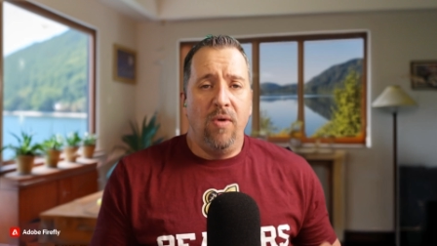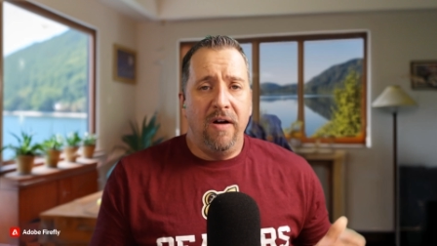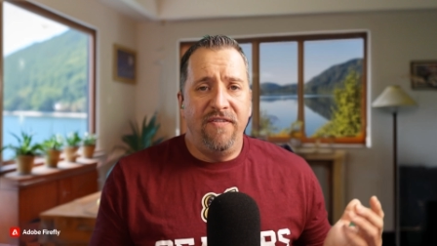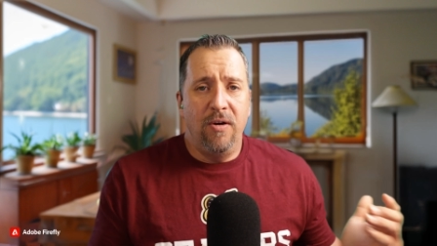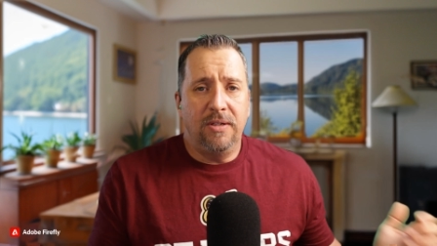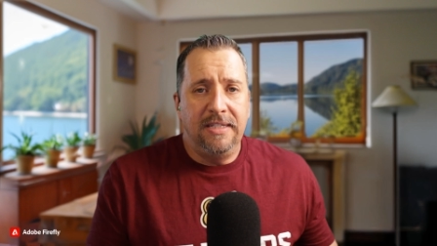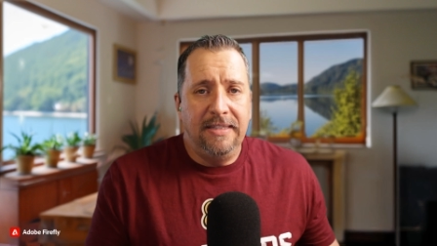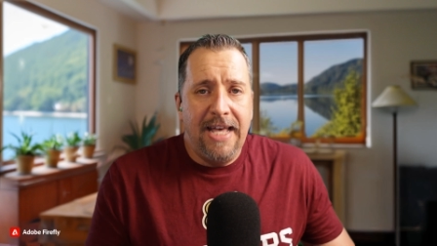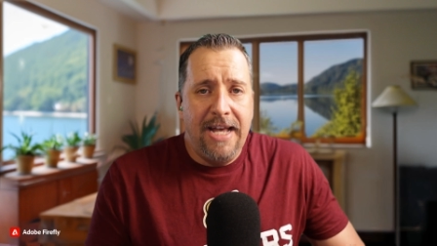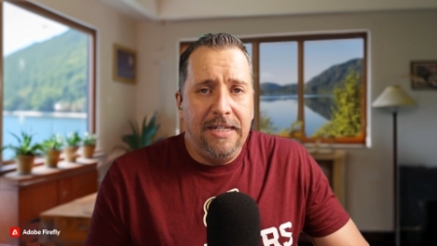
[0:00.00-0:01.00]
Well, folks,
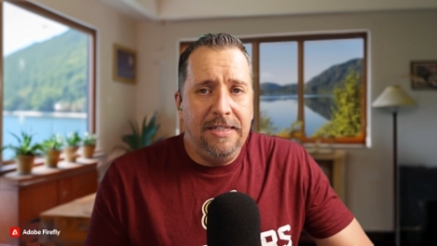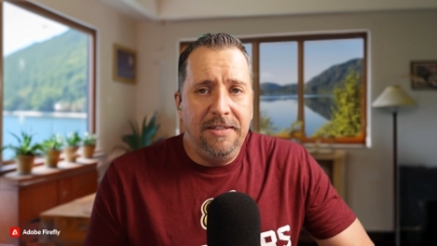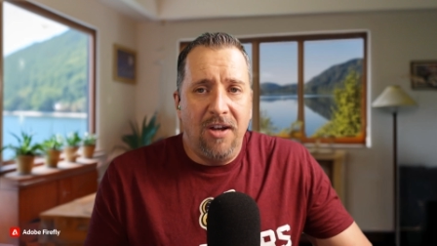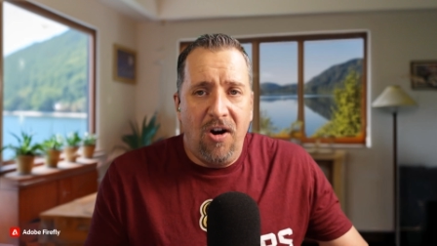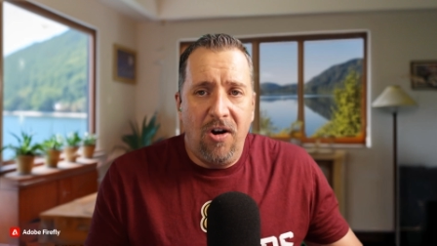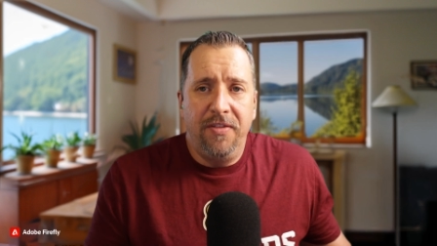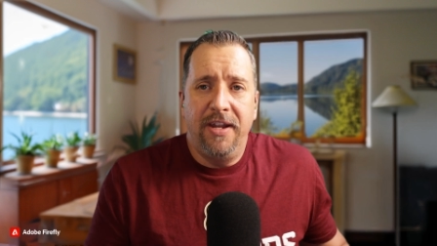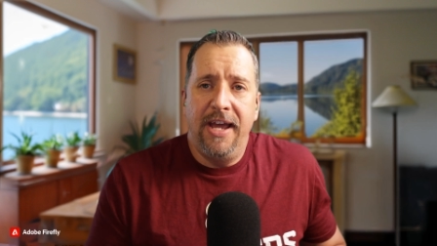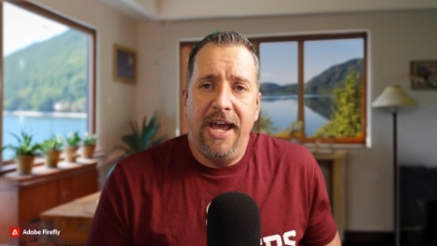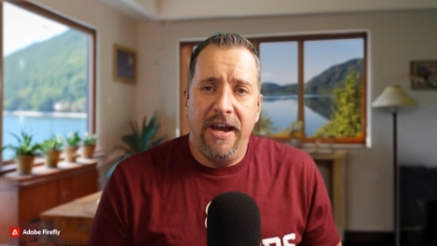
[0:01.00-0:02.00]
that is all that
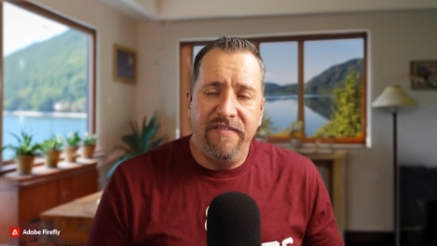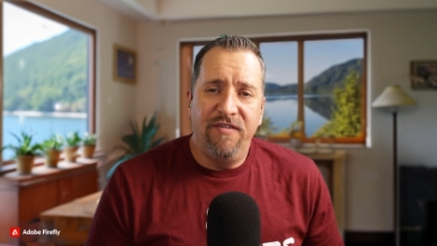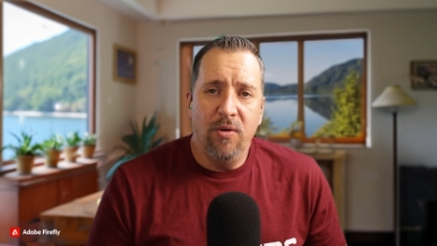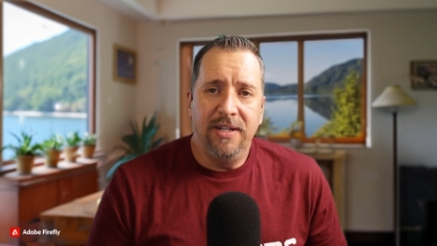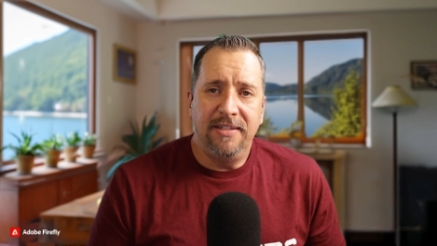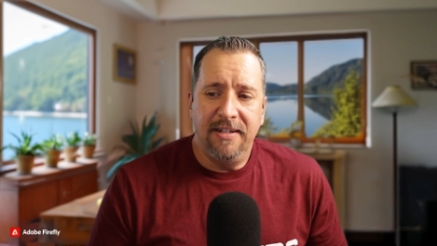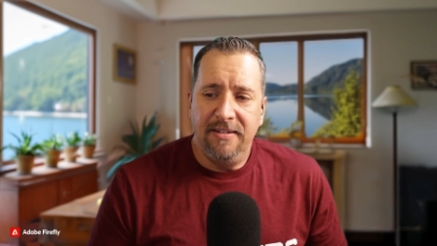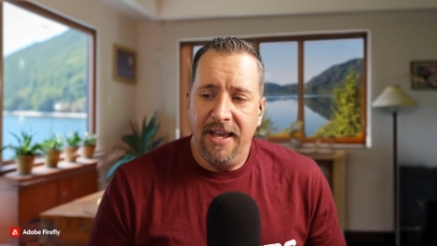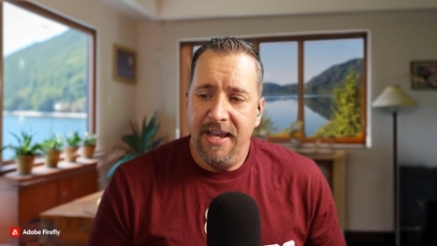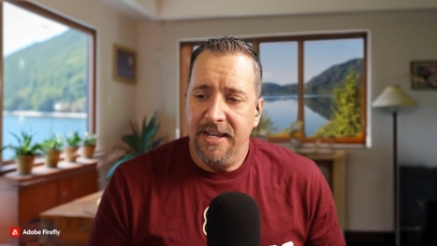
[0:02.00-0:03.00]
I have for you
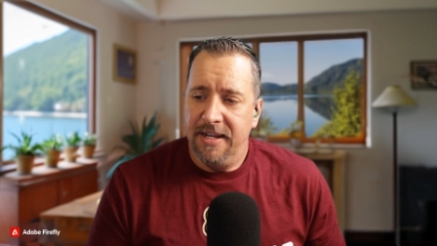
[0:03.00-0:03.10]
today.